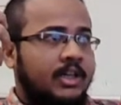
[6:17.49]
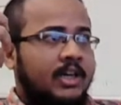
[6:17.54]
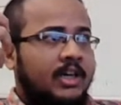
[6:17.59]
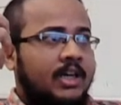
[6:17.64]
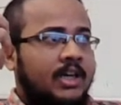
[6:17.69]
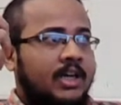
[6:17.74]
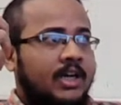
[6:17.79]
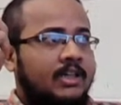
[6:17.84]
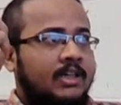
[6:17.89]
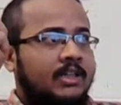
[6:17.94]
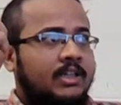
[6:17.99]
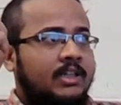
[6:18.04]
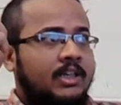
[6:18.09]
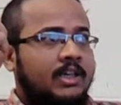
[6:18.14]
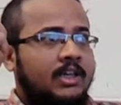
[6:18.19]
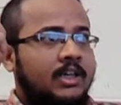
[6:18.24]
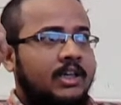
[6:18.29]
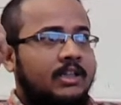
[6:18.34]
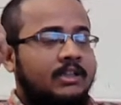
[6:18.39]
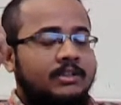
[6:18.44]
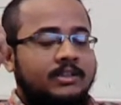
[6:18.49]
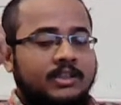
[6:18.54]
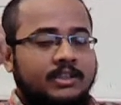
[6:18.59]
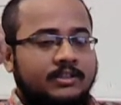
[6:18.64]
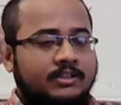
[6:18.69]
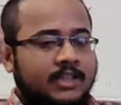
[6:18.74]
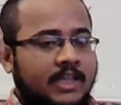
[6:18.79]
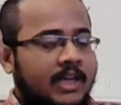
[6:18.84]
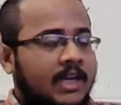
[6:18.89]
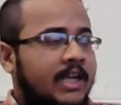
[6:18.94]
and this
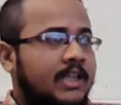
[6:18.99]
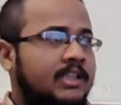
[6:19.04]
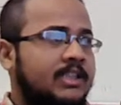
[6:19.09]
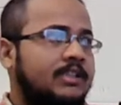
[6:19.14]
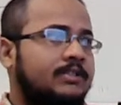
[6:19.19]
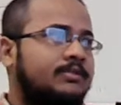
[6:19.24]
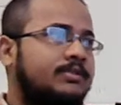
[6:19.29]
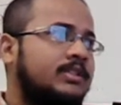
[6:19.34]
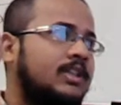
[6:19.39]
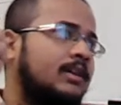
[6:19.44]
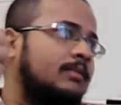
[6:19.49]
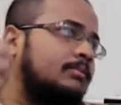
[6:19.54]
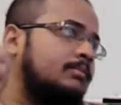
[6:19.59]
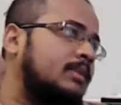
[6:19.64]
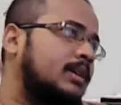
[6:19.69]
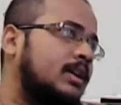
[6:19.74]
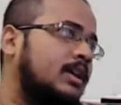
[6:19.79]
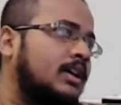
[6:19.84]
can achieve some